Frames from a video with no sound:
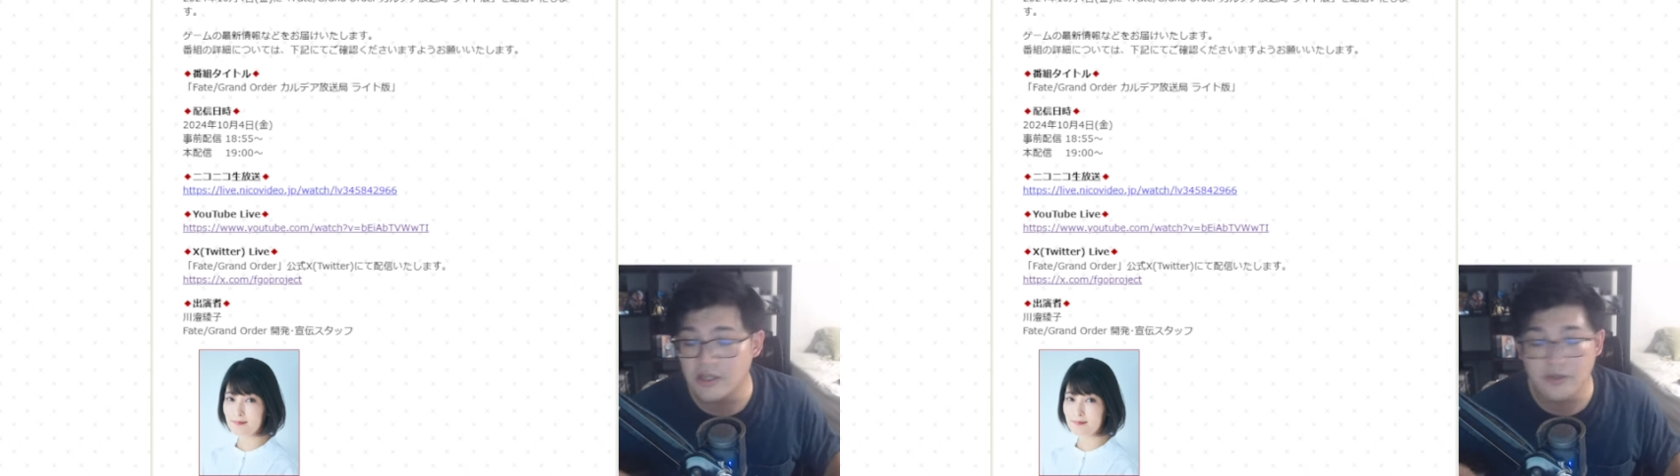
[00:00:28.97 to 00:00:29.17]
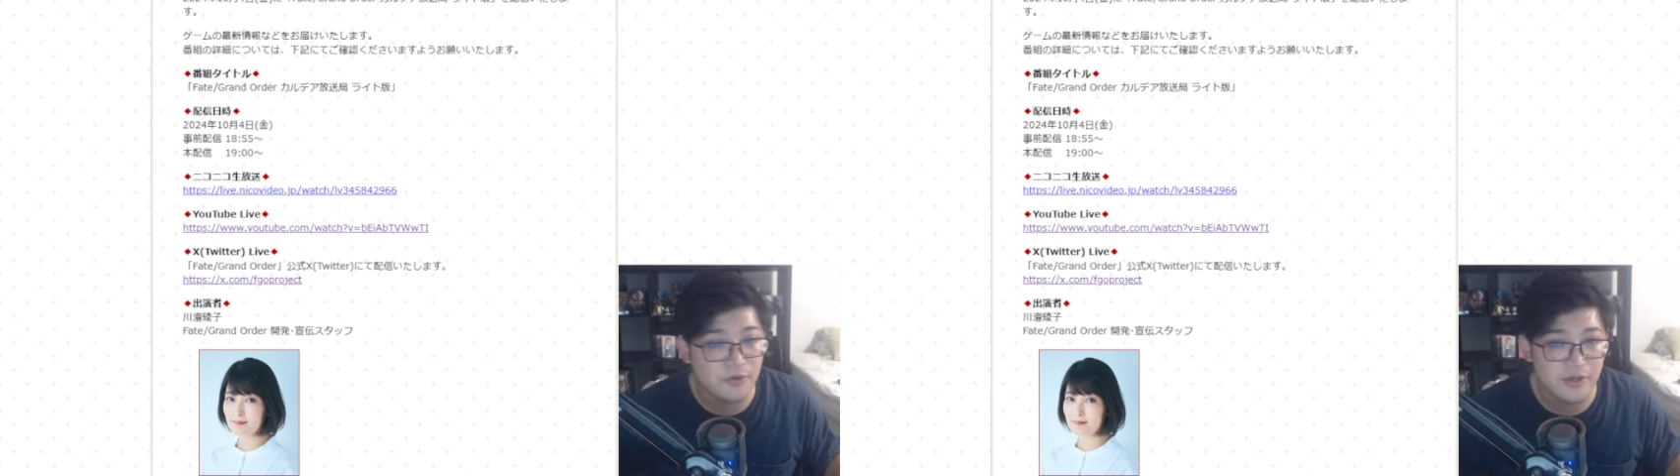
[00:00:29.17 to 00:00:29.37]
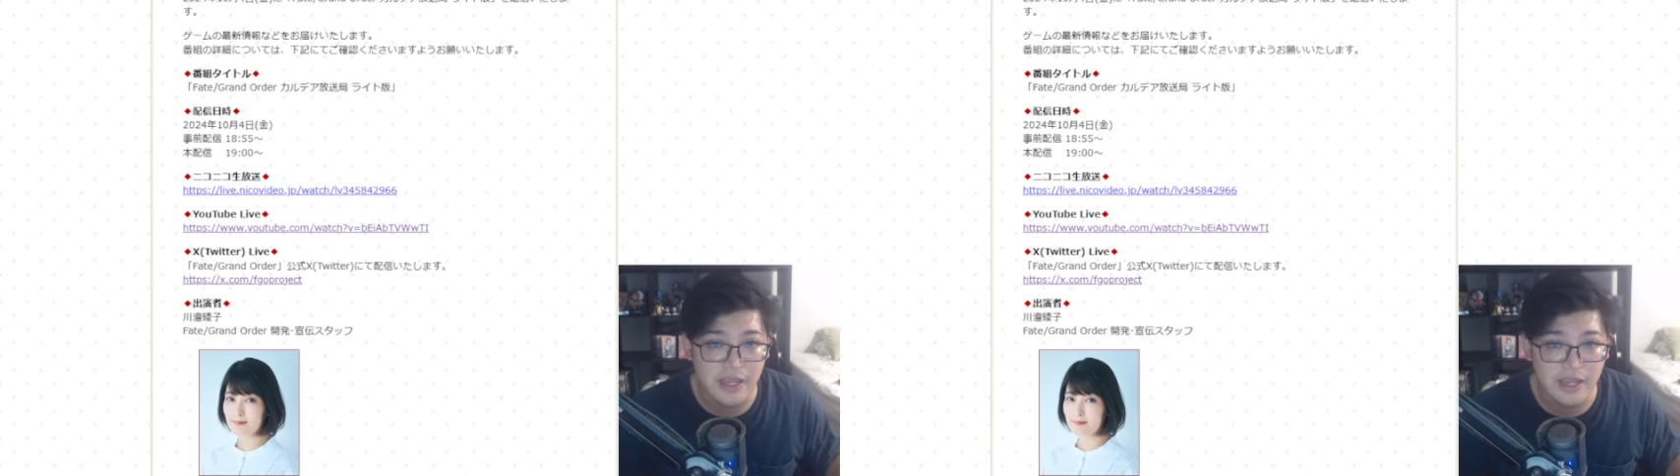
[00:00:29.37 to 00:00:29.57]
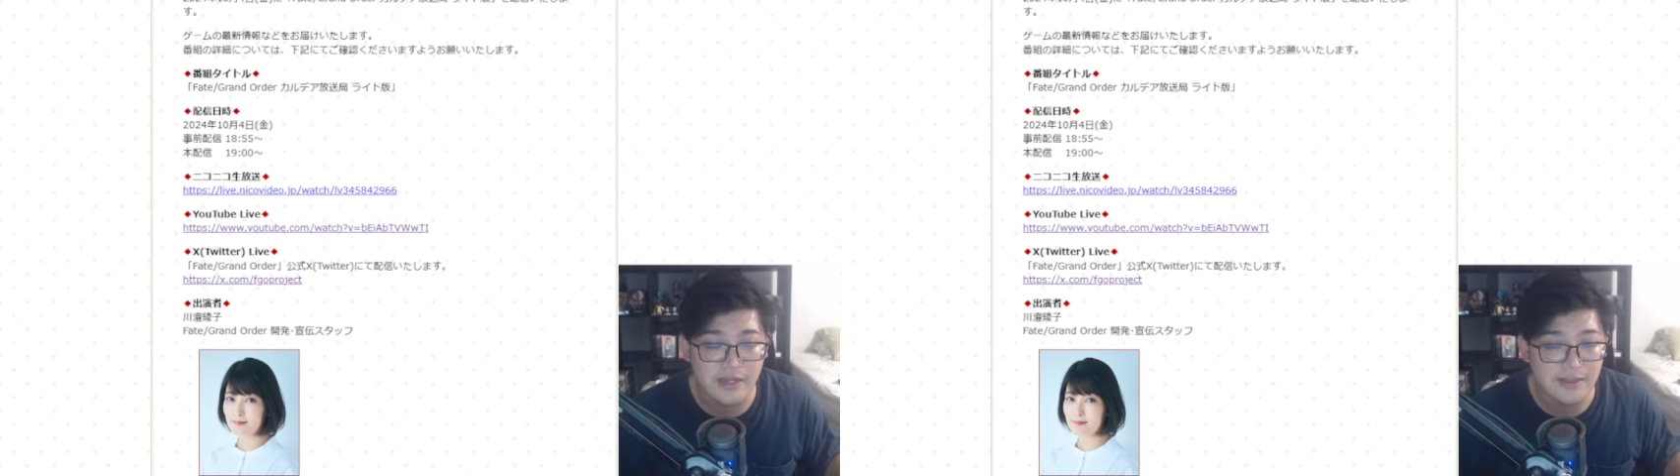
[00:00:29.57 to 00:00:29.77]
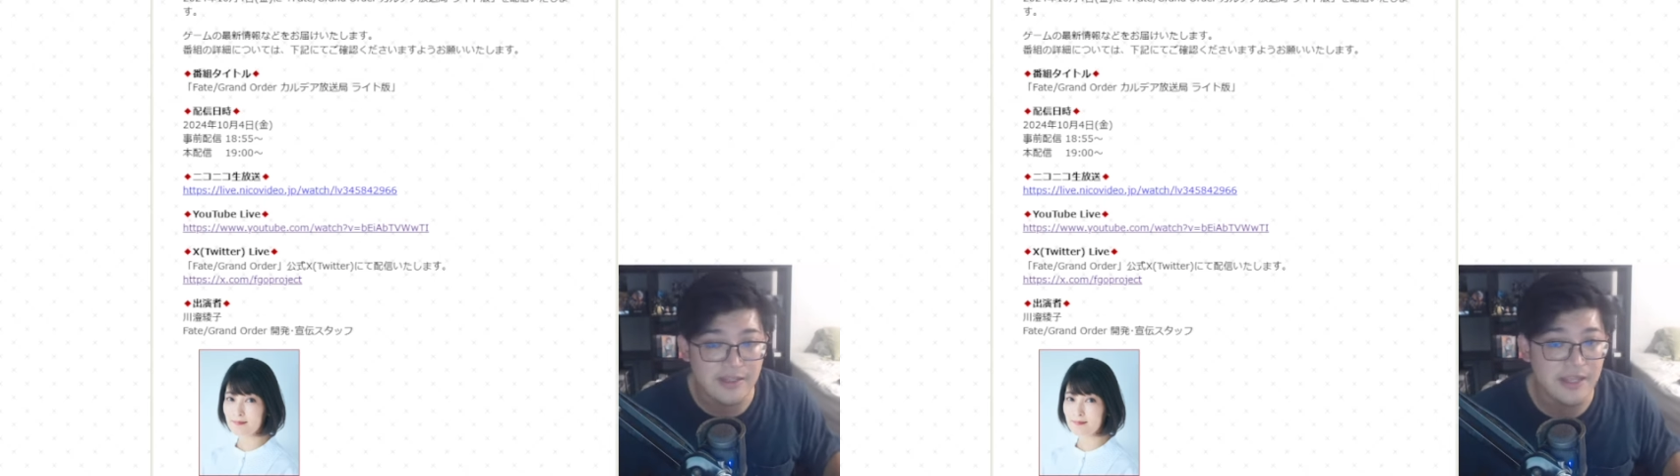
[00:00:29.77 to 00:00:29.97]
going to end
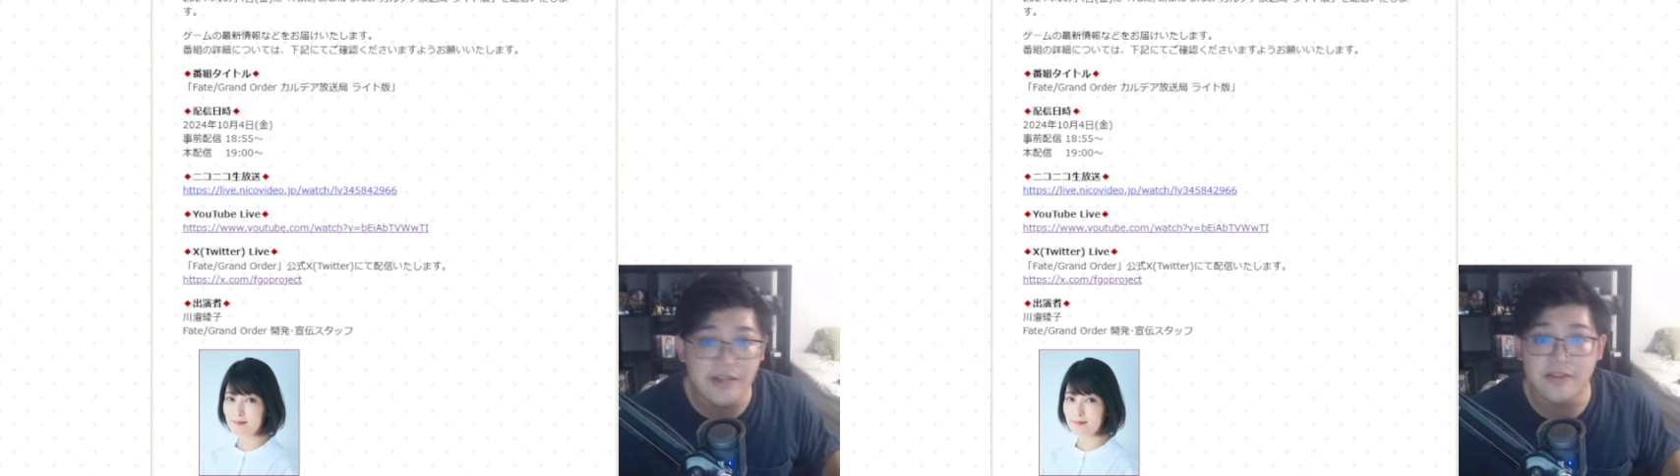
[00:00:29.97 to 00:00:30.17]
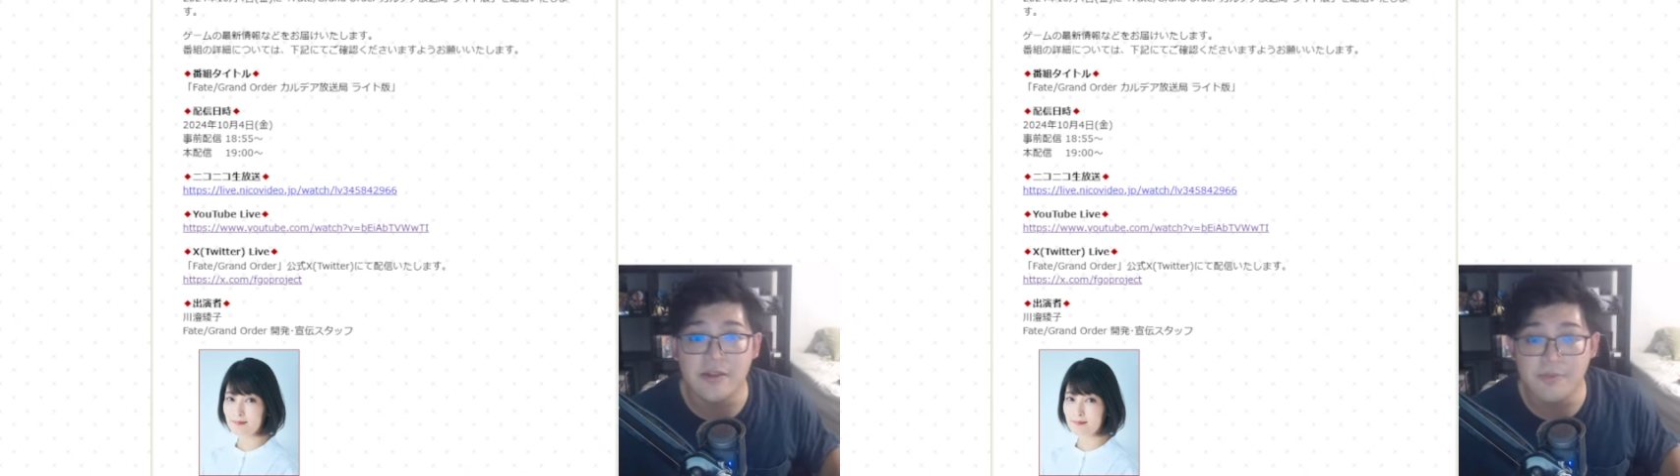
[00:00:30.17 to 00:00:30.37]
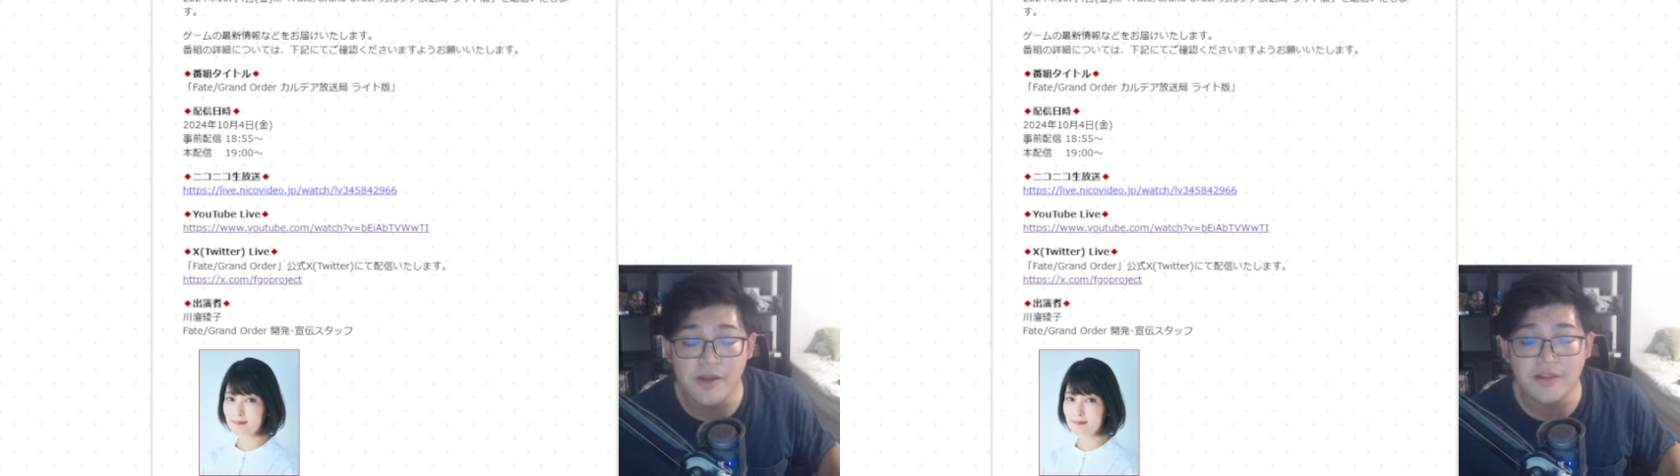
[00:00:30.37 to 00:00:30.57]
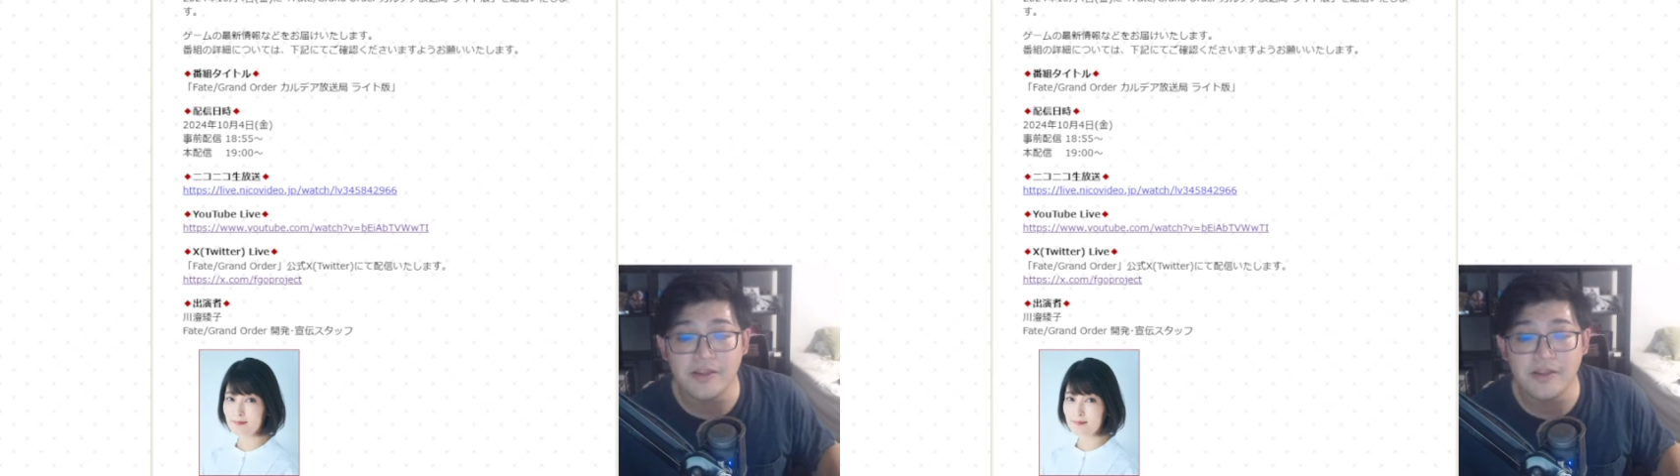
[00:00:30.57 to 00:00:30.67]
at the end of the month,